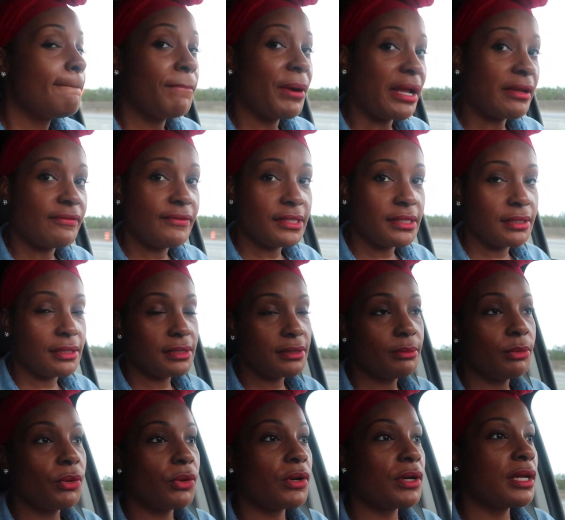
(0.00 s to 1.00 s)
breakfast
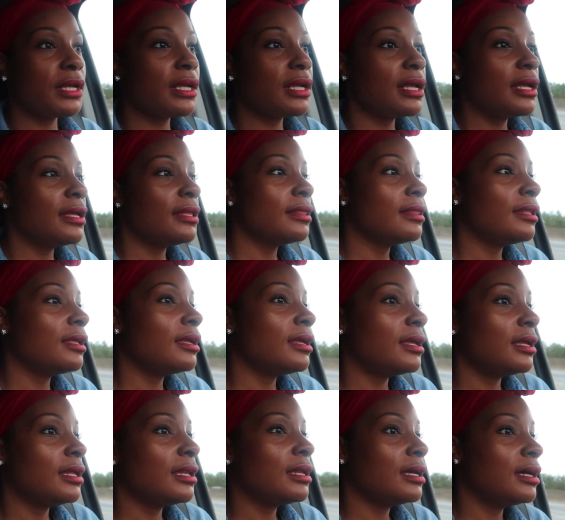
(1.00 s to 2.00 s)
this morning. And
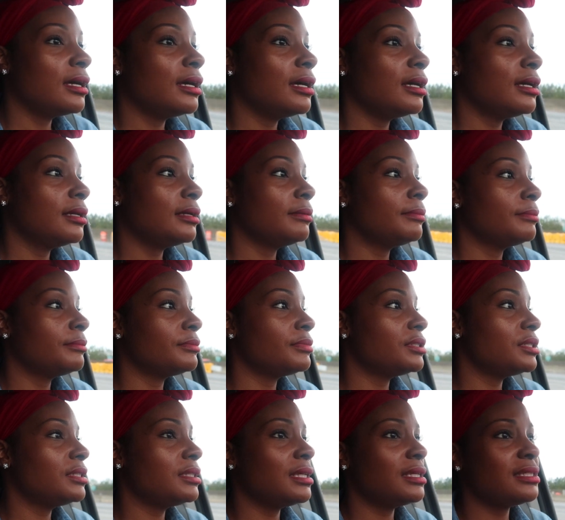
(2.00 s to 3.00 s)
then
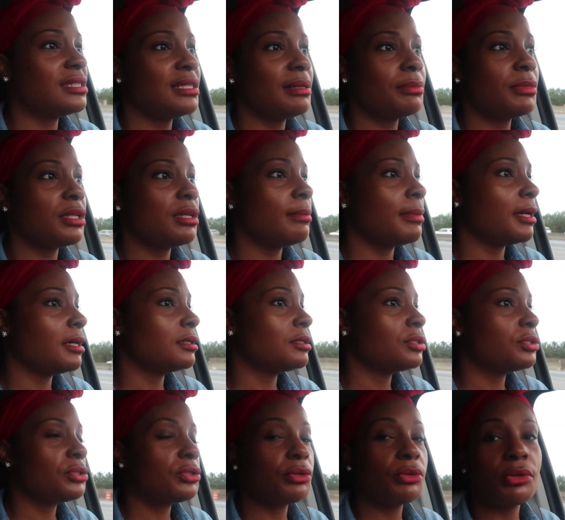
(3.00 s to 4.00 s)
she said something about
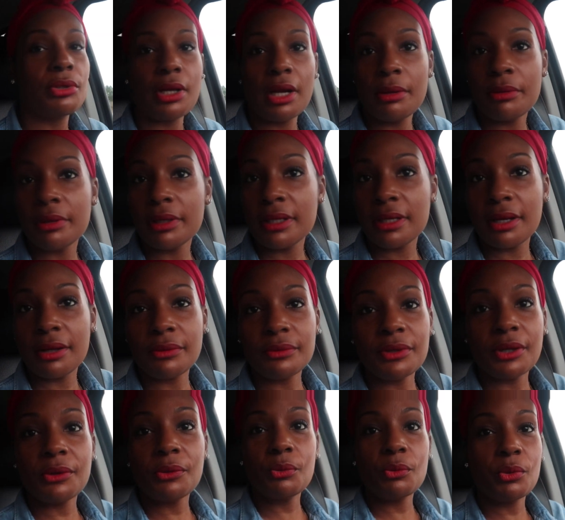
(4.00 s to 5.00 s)
a store. I really
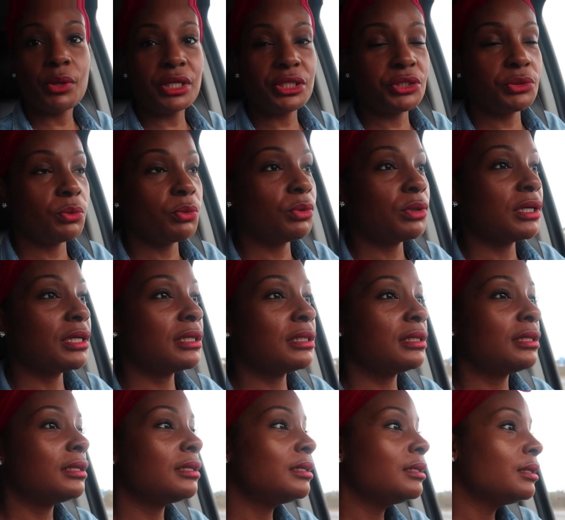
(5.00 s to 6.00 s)
don't know which one.
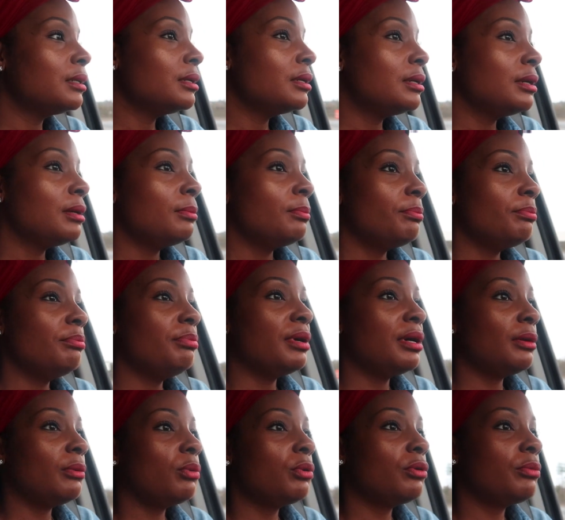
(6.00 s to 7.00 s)

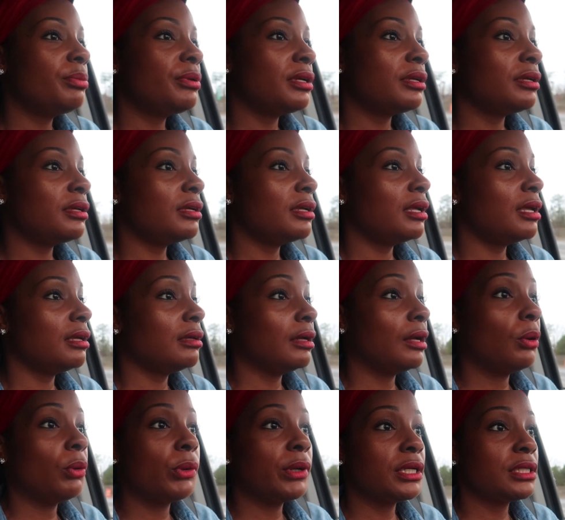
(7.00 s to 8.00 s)
But we'll be
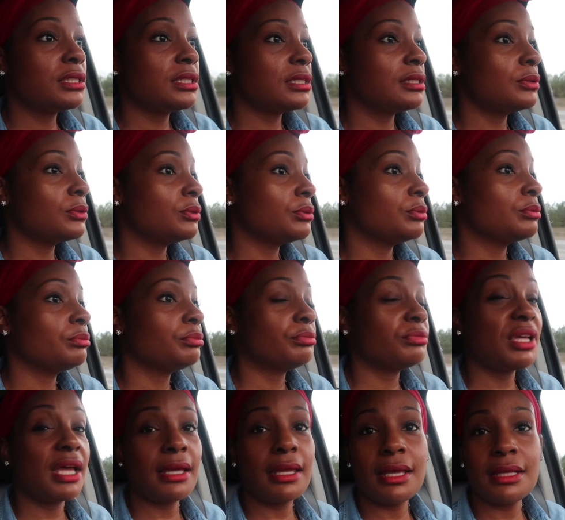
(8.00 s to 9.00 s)
going to,
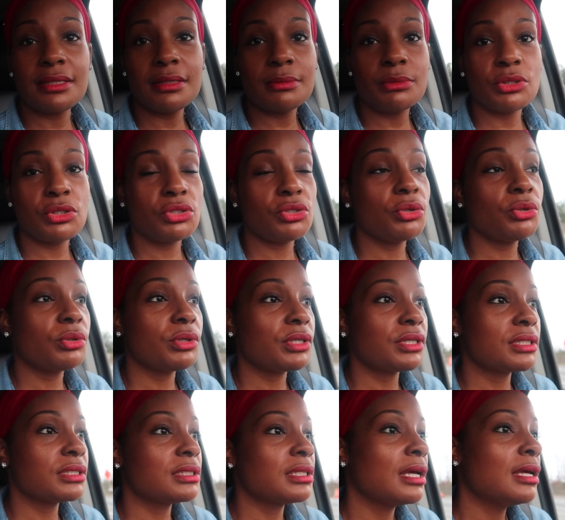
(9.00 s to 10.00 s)
I guess, some
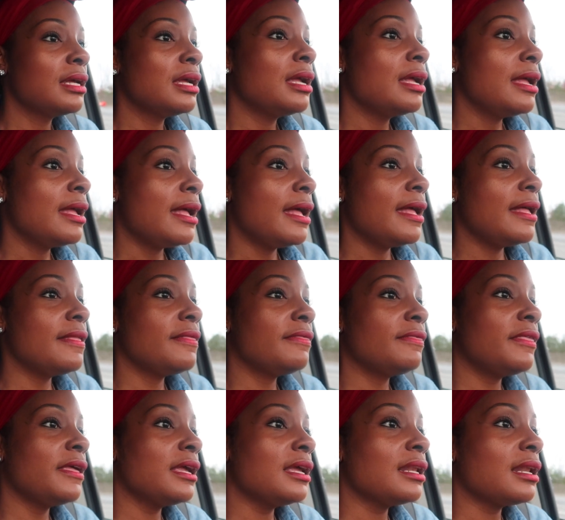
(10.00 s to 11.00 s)
stores.
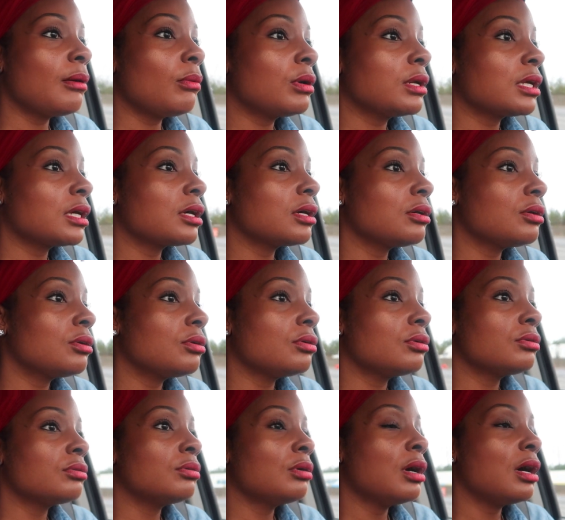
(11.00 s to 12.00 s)
And then I want to go,
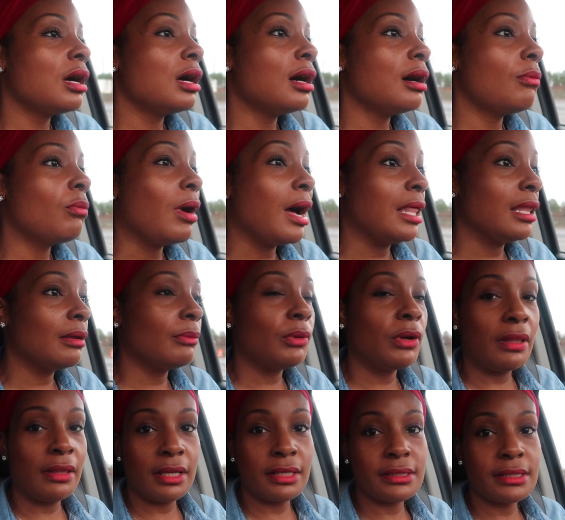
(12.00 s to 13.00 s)
while I'm
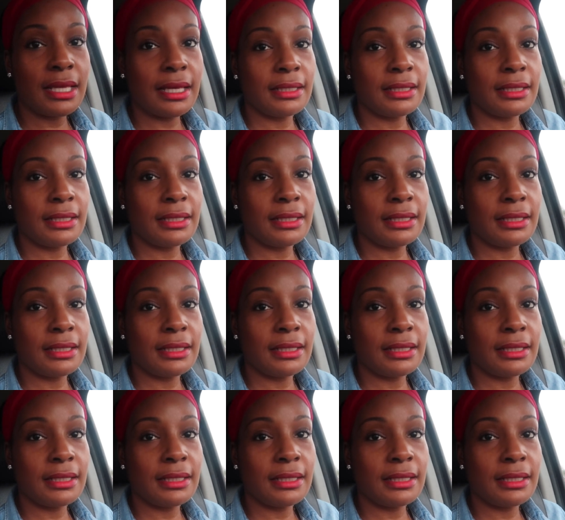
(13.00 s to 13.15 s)
on that